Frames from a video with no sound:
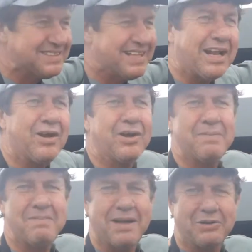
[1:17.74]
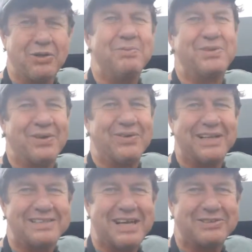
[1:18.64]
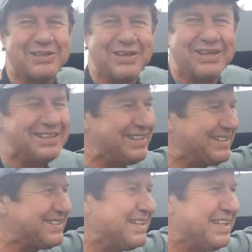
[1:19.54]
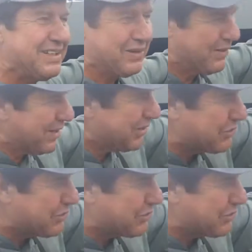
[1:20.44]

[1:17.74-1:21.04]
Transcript: That ought to be my tombstone. That sounds good, you know? Good little